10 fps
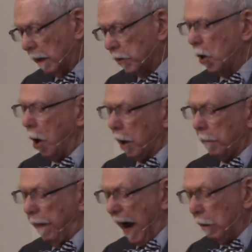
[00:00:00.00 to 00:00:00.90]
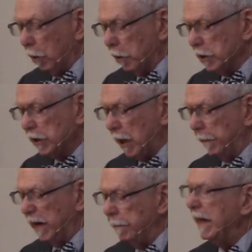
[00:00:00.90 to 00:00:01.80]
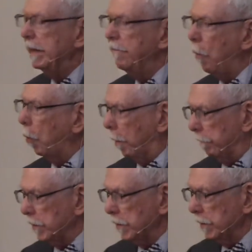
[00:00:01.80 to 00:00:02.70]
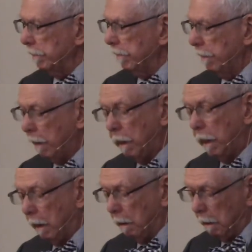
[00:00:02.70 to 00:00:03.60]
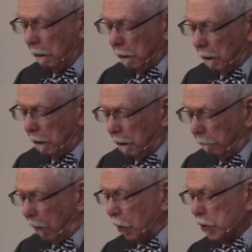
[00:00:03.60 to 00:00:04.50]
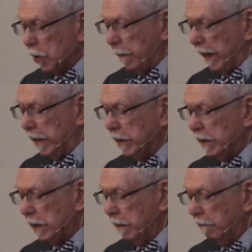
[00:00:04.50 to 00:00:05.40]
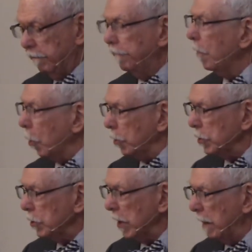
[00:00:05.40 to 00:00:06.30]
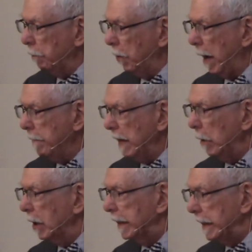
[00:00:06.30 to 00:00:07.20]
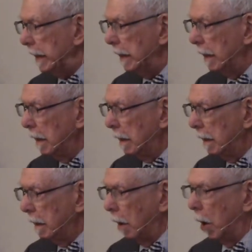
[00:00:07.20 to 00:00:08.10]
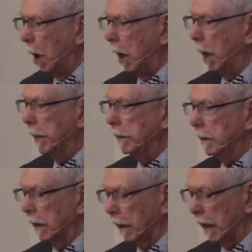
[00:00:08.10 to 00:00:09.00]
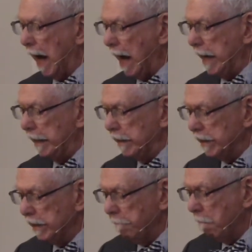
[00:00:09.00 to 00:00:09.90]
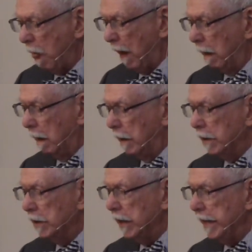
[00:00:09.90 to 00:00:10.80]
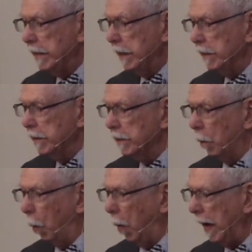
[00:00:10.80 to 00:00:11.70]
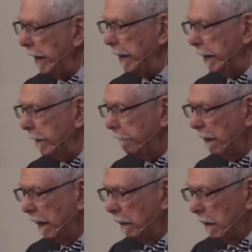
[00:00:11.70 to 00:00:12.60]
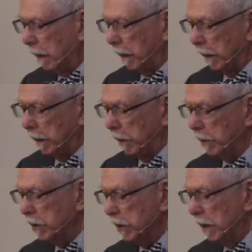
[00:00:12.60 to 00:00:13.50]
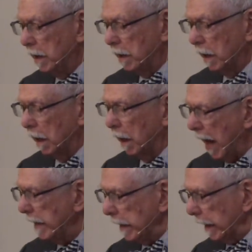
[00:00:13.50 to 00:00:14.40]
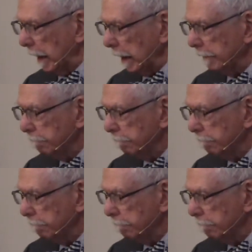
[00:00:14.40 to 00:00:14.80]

Dark powers come in many forms. Most are based first and primarily on lies. Satan's way is lying.